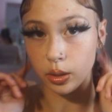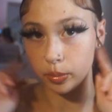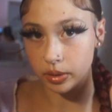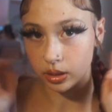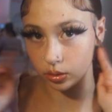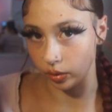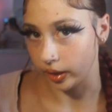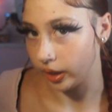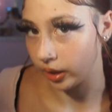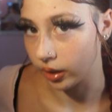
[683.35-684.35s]
pieces right
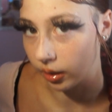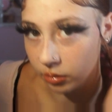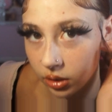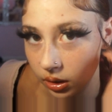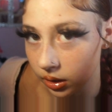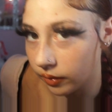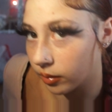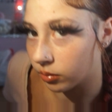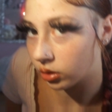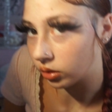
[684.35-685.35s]
here, I'm just gonna leave
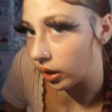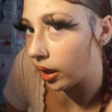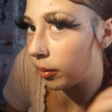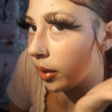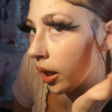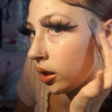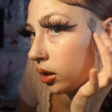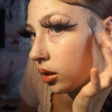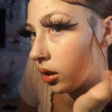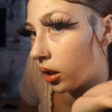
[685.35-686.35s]
them straight, but I
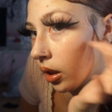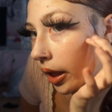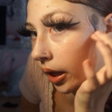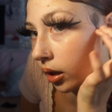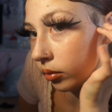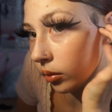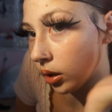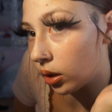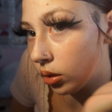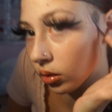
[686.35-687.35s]
just did like a
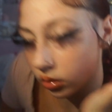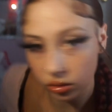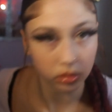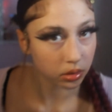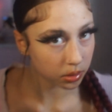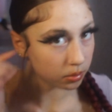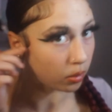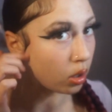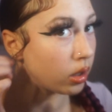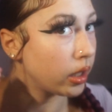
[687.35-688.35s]
little
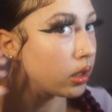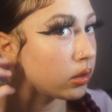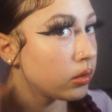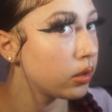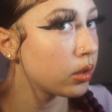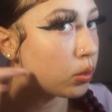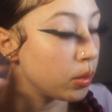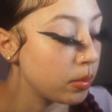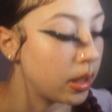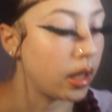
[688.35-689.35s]
small like
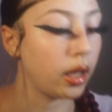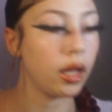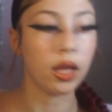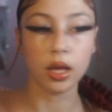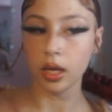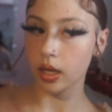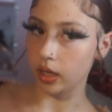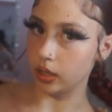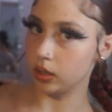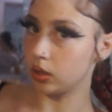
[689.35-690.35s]
swoop thing.
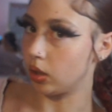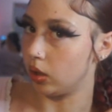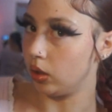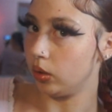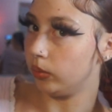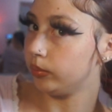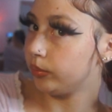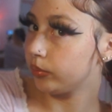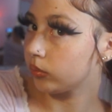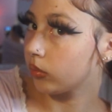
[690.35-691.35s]
And so
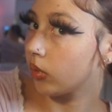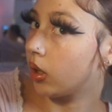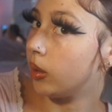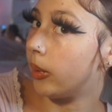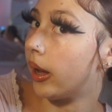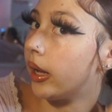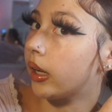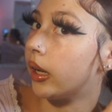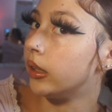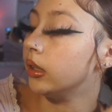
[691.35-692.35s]
on the
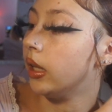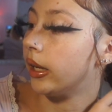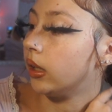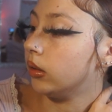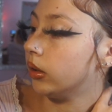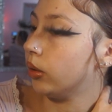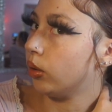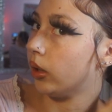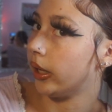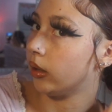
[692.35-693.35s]
back I did like a little
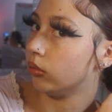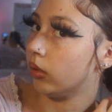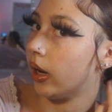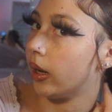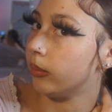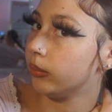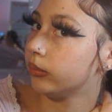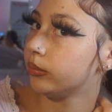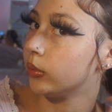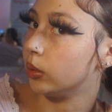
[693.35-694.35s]
like wrap
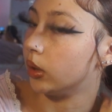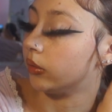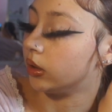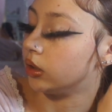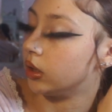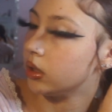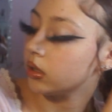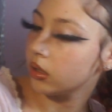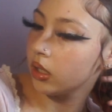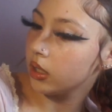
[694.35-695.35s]
or whatever, just
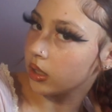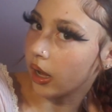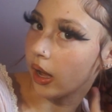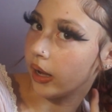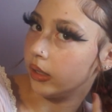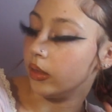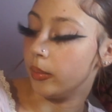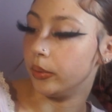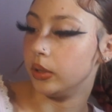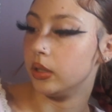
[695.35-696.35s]
to hide the
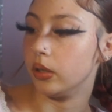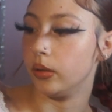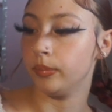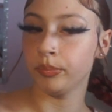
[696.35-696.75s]
ponytail.